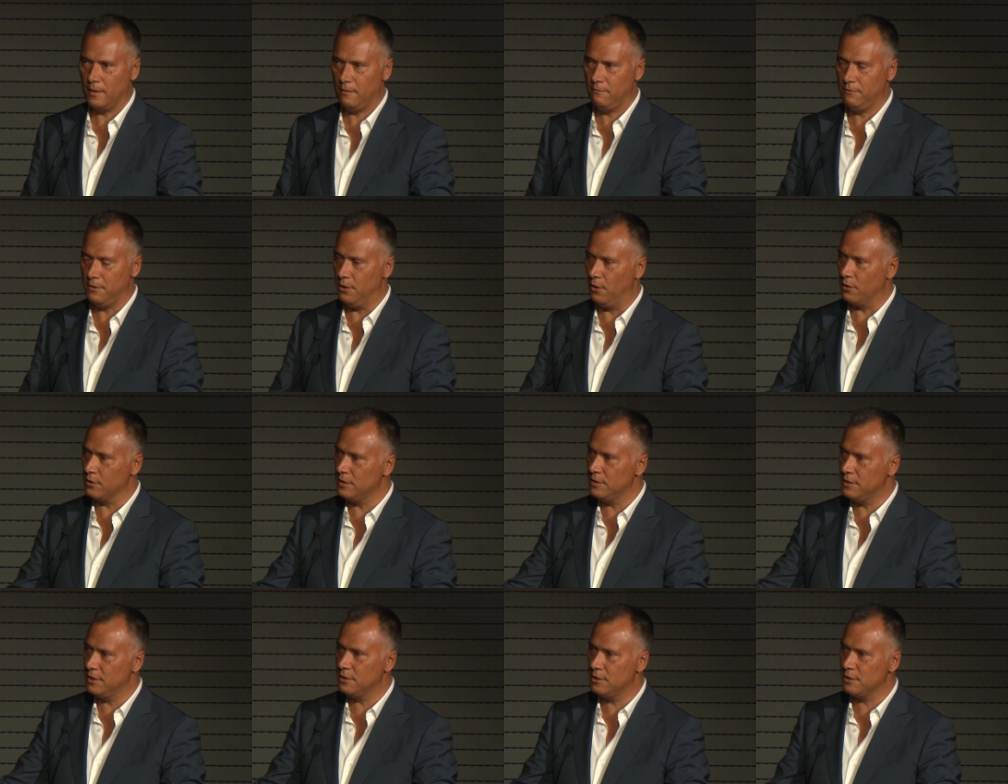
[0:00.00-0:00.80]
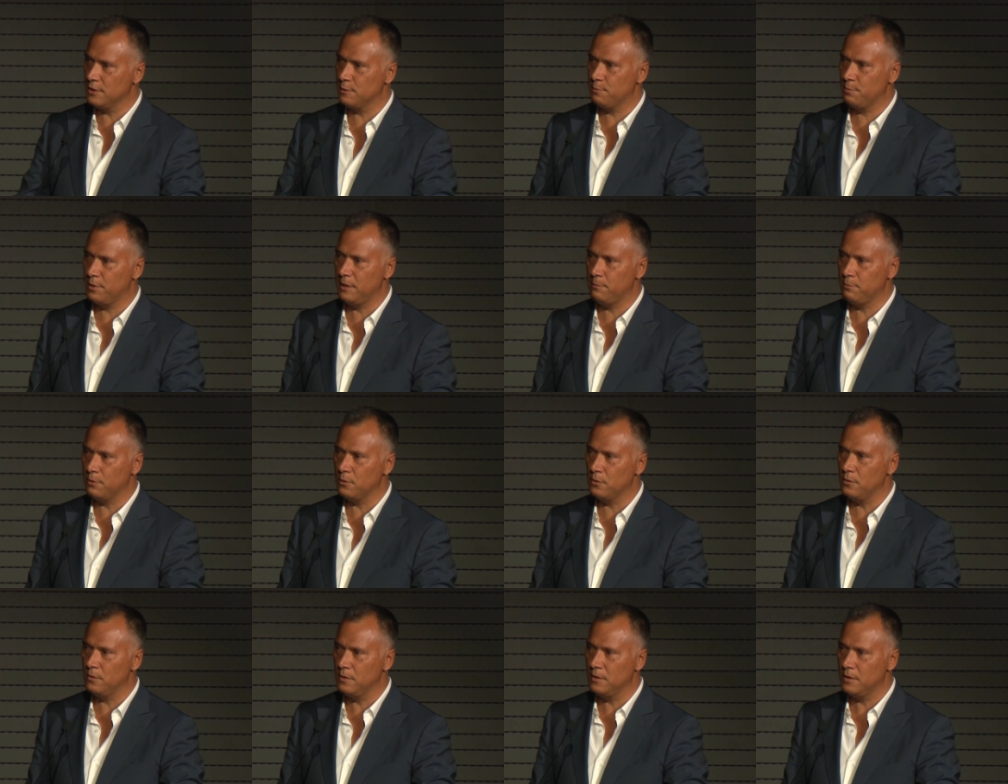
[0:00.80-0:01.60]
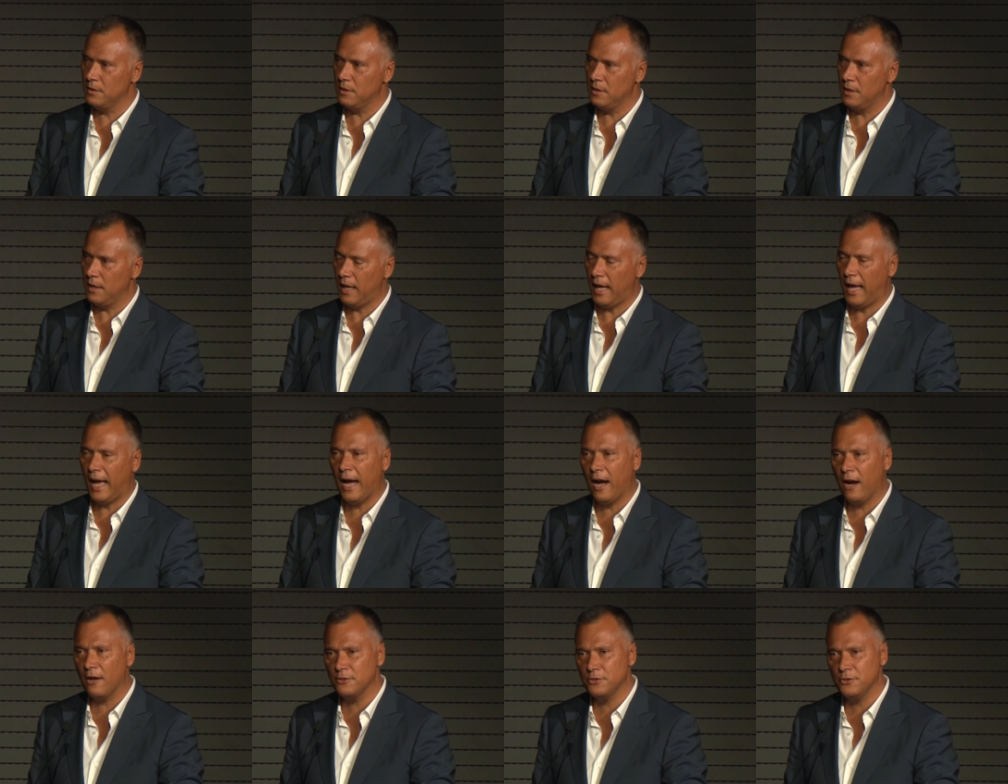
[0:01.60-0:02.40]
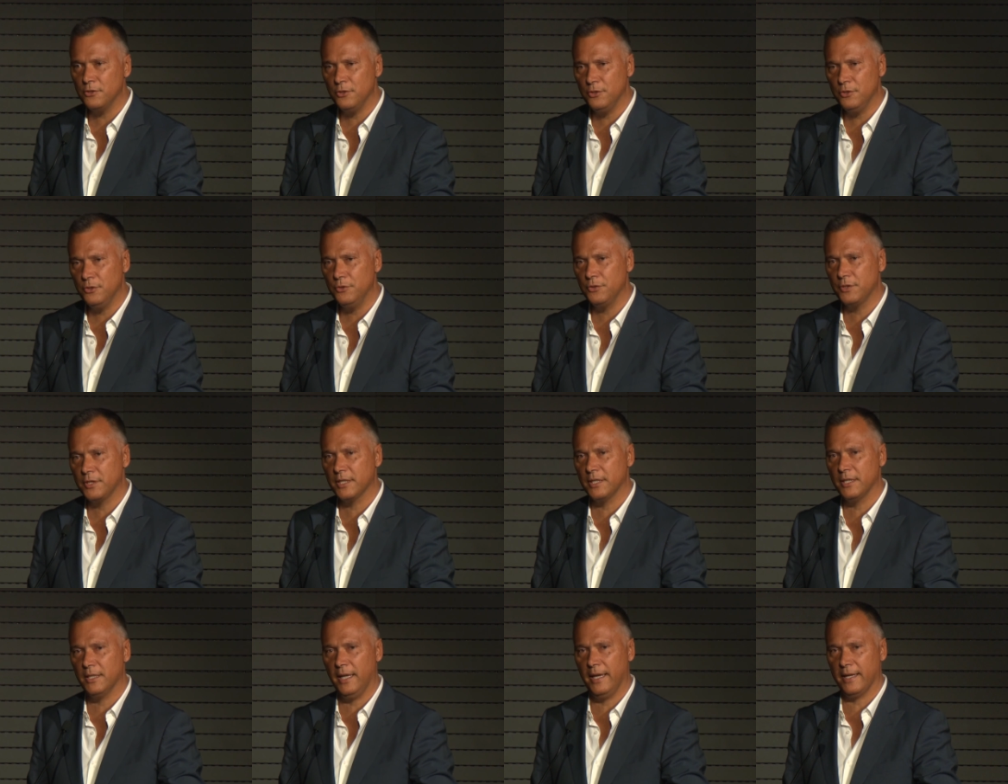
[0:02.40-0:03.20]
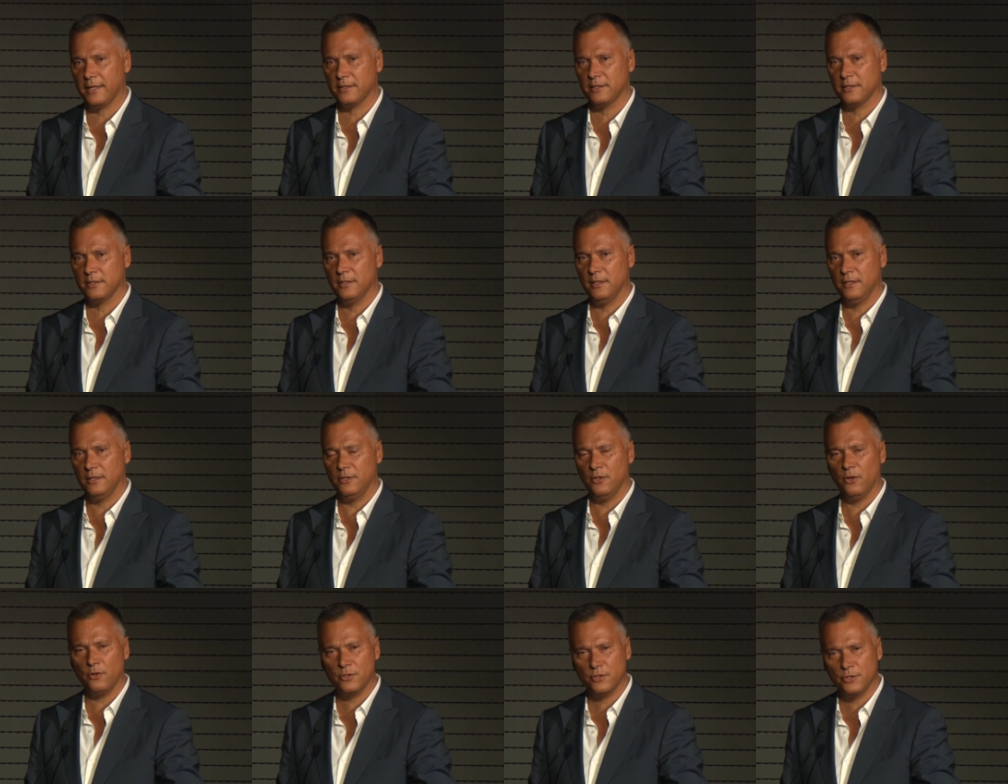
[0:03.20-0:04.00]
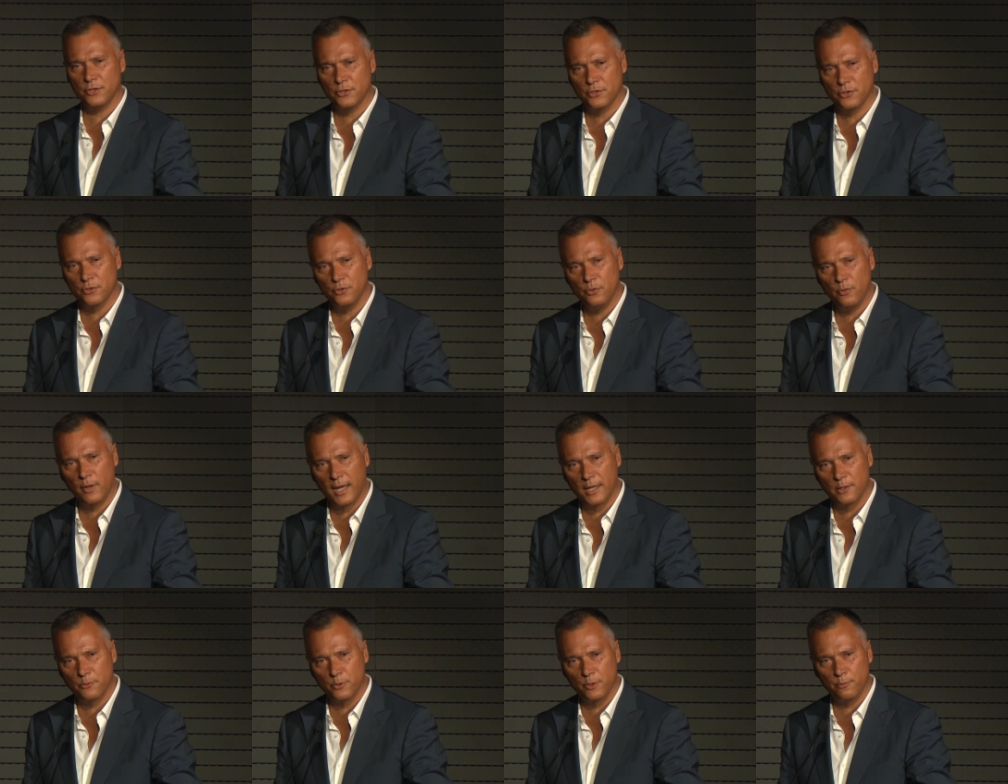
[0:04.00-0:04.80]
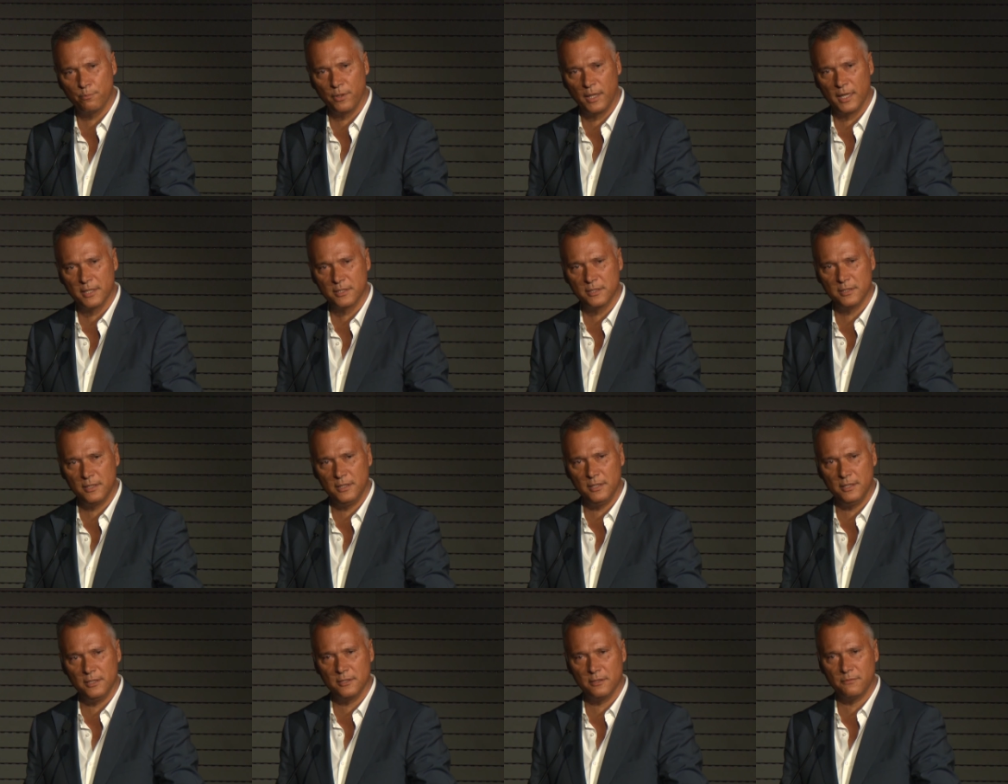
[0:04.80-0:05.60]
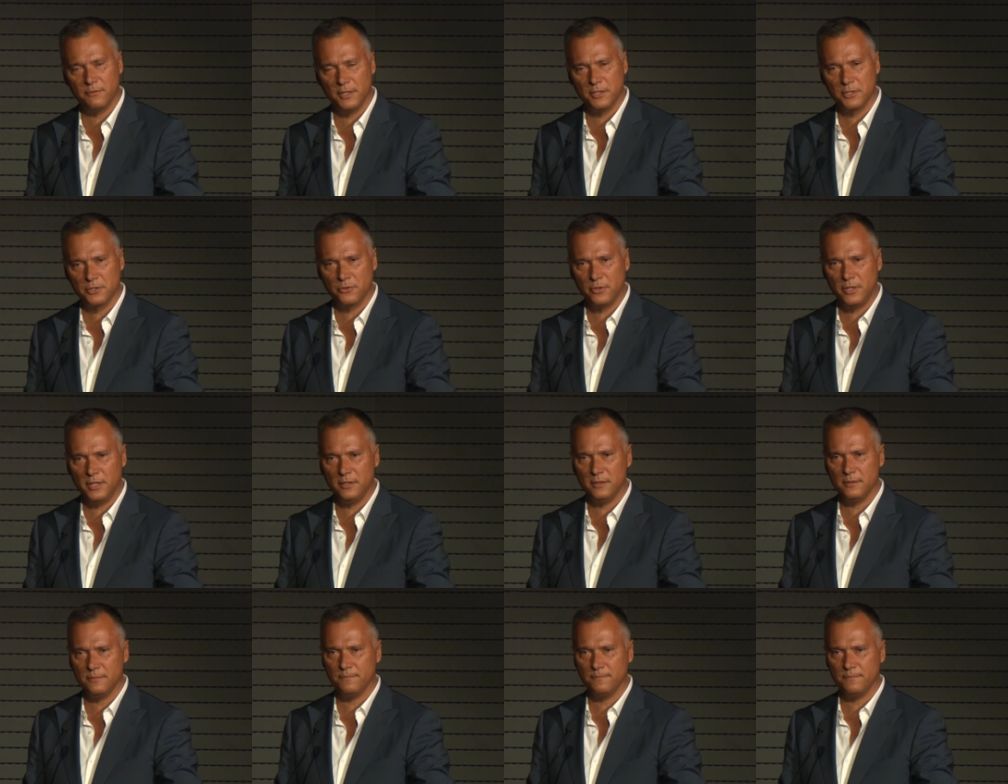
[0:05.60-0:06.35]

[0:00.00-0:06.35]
For non Indigenous people, how do you connect not to 200 plus years of history,